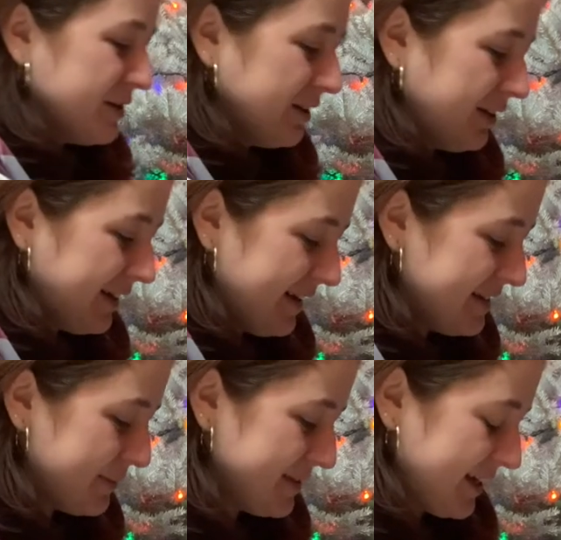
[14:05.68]
will look
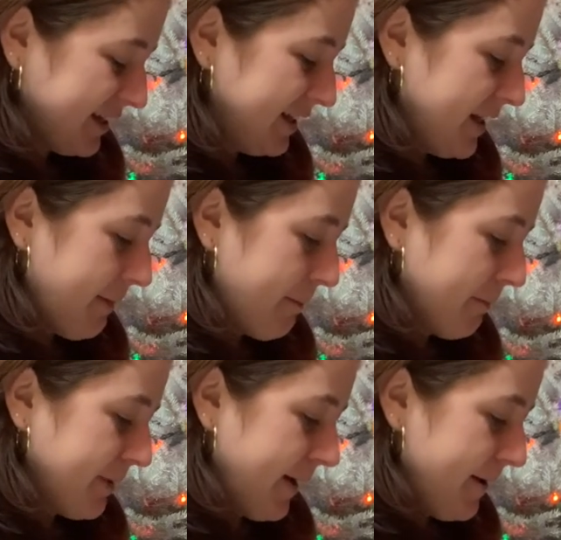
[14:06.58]
nice once I clean them up a
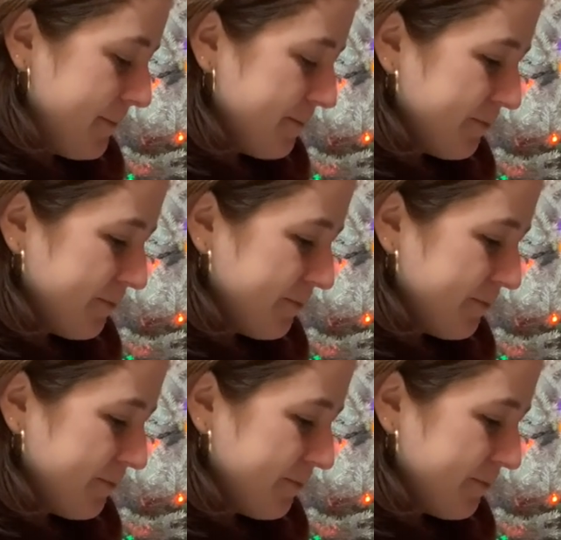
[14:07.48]
bit.